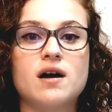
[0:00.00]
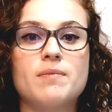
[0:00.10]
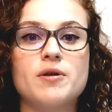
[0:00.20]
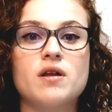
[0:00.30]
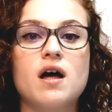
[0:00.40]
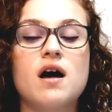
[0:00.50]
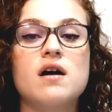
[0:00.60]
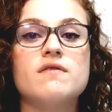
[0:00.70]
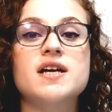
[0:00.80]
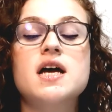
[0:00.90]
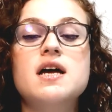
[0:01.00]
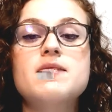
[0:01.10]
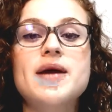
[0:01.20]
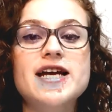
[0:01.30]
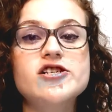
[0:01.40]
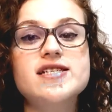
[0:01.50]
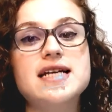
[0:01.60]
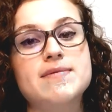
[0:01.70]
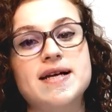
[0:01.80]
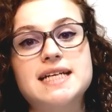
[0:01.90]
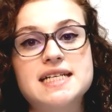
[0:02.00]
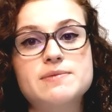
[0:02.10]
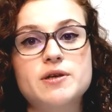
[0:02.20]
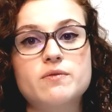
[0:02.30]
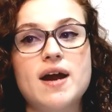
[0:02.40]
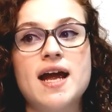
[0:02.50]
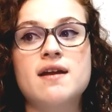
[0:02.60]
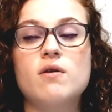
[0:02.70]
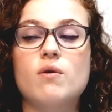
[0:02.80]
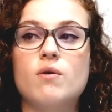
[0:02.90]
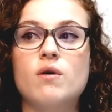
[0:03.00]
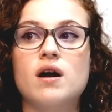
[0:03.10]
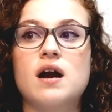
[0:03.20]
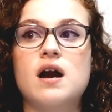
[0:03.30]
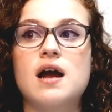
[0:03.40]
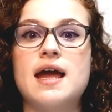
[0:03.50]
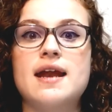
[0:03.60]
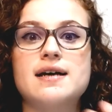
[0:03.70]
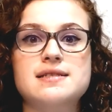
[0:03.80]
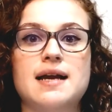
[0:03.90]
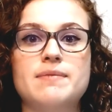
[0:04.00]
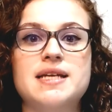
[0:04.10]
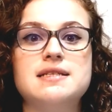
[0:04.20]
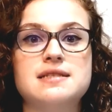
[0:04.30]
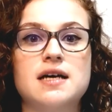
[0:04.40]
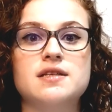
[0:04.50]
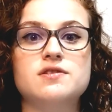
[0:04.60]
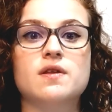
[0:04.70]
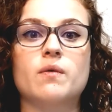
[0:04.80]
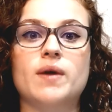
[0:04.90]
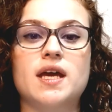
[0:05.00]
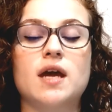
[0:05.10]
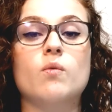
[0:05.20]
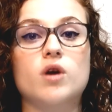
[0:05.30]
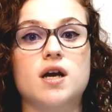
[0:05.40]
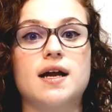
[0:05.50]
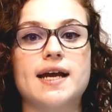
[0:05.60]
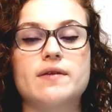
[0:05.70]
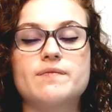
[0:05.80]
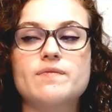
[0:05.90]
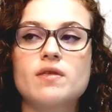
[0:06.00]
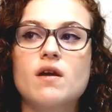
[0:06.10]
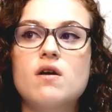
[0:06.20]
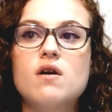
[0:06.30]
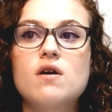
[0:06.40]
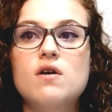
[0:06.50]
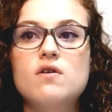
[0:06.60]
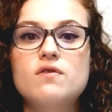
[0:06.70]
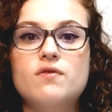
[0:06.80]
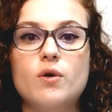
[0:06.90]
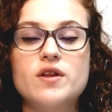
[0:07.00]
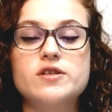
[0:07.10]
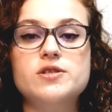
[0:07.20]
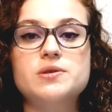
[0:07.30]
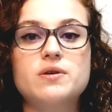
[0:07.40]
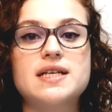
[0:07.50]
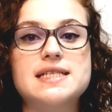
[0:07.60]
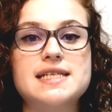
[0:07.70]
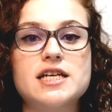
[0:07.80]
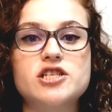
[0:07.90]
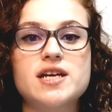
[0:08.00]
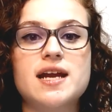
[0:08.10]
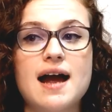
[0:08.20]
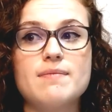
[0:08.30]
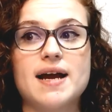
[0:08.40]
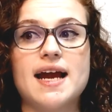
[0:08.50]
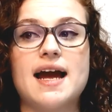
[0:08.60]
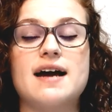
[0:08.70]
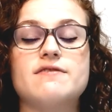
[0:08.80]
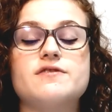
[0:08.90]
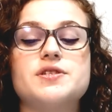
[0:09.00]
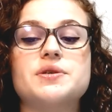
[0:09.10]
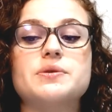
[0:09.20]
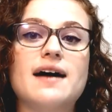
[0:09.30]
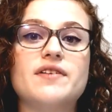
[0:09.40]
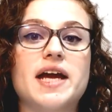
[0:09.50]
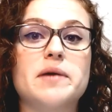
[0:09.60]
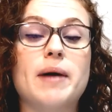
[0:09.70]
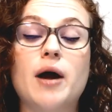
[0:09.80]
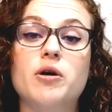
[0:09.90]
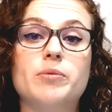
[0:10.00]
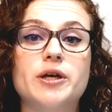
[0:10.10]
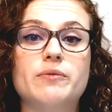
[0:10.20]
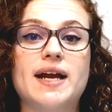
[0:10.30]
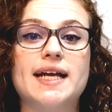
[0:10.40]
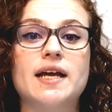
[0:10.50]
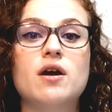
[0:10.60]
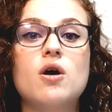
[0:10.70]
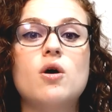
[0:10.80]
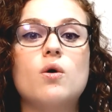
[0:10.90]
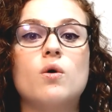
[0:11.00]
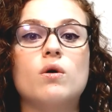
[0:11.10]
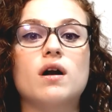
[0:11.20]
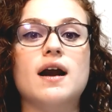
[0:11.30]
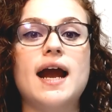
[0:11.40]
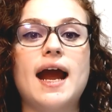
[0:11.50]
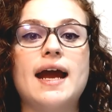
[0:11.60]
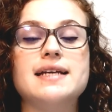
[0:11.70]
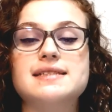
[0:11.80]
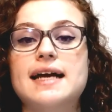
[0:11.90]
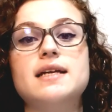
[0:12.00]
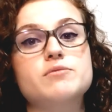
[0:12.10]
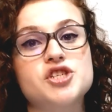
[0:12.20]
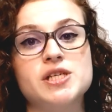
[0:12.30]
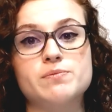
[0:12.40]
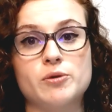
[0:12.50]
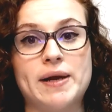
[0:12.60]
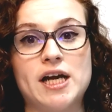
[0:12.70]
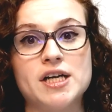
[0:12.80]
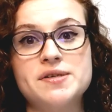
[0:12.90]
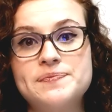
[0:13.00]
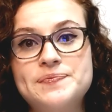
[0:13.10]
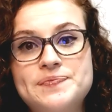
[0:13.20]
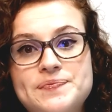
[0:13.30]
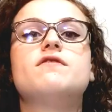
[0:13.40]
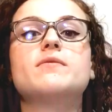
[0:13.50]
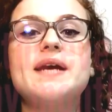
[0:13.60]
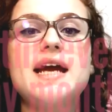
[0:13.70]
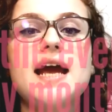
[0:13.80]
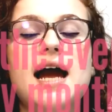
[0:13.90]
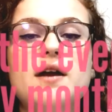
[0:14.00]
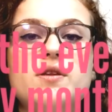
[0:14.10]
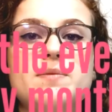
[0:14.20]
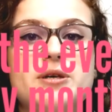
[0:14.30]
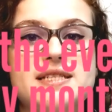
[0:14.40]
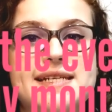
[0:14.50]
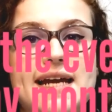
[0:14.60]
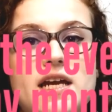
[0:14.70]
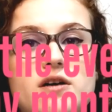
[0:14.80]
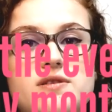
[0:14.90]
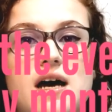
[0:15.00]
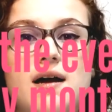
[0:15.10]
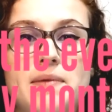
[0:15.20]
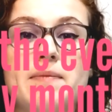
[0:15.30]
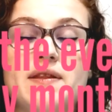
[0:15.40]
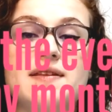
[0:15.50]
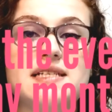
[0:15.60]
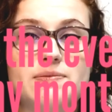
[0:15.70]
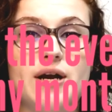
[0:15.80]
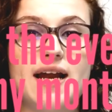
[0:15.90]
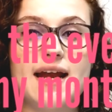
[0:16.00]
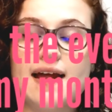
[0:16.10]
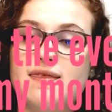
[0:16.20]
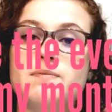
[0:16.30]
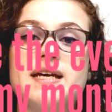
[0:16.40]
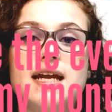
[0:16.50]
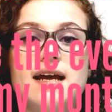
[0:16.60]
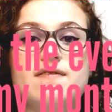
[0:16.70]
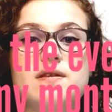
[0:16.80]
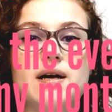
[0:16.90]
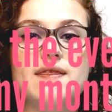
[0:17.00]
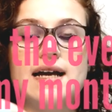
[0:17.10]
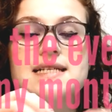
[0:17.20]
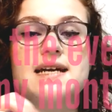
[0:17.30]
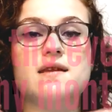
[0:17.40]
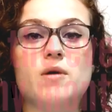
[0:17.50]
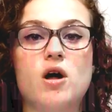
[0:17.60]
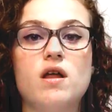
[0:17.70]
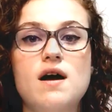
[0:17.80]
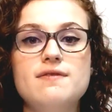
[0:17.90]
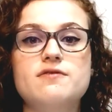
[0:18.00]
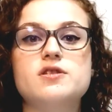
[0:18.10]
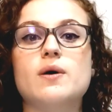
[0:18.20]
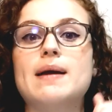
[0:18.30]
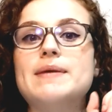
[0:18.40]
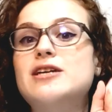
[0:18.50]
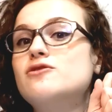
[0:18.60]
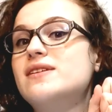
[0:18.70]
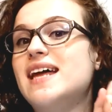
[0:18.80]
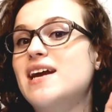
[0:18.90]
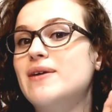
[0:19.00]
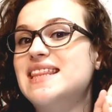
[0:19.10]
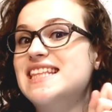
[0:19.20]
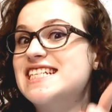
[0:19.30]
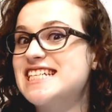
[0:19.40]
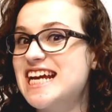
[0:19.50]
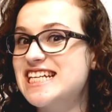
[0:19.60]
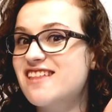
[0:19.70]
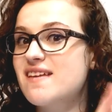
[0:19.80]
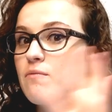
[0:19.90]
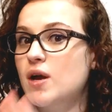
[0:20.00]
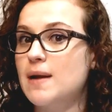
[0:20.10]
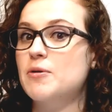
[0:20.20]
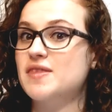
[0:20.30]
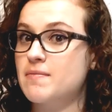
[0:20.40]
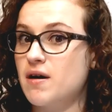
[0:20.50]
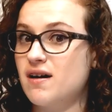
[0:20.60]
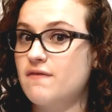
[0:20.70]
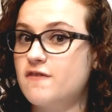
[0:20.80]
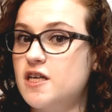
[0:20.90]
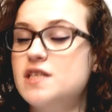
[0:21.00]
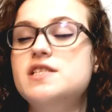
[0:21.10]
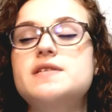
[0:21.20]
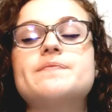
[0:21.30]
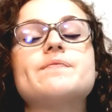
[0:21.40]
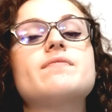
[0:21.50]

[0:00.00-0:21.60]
a couple of pages in my textbook read or an assignment done so that we can work on it. For the student organization, I might have to have a PowerPoint ready or a sign-up sheet prepared. For me, I only put sticky notes on my monthly spread, and at the beginning of the month, I take them all off, so I make sure that I write the date on them when I put them on first.